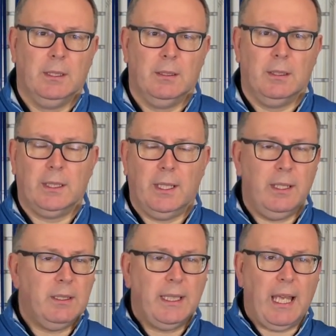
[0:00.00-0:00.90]

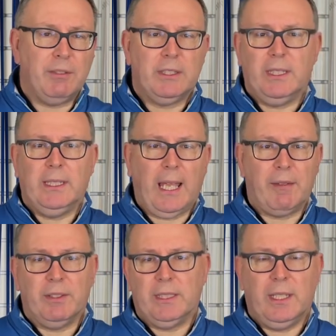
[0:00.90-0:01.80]
Okay,
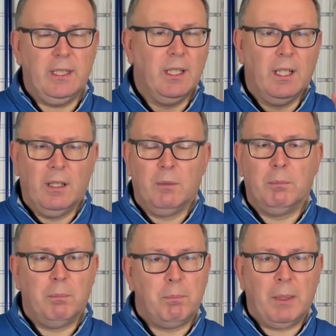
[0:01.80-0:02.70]
cavity,
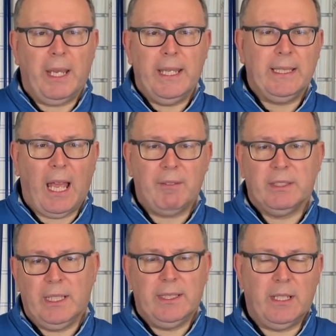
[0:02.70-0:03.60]
blade
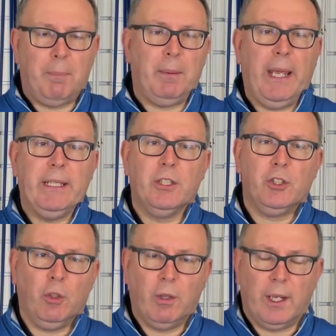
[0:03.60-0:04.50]
cavity, then a blade and the
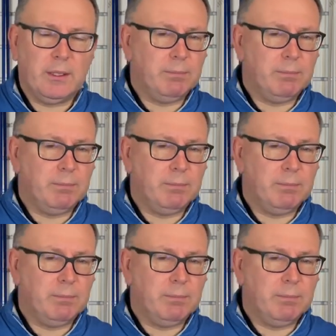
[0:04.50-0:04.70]
short irons.